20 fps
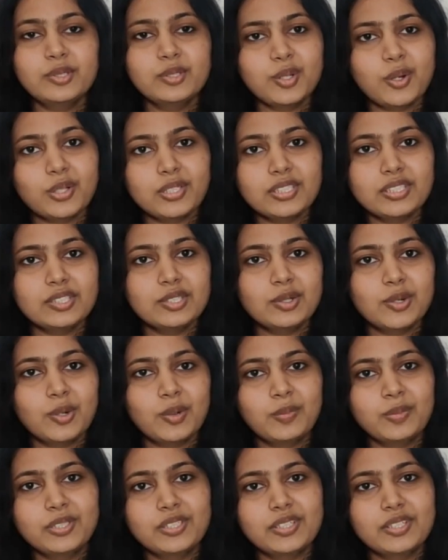thoughts in the
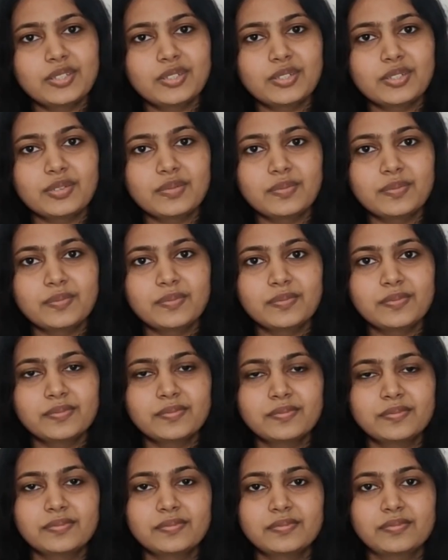comment section.
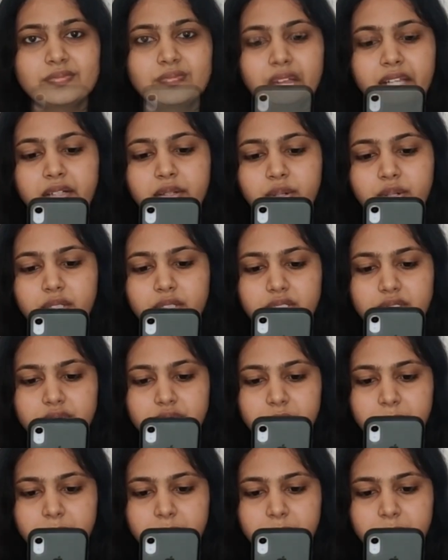Hi,